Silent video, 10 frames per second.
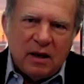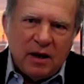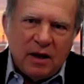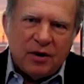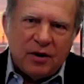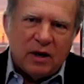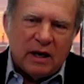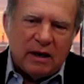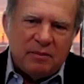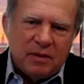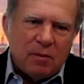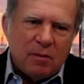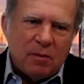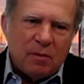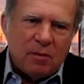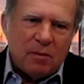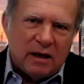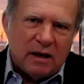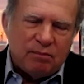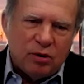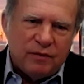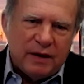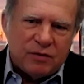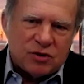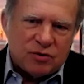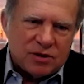Other policies we continue to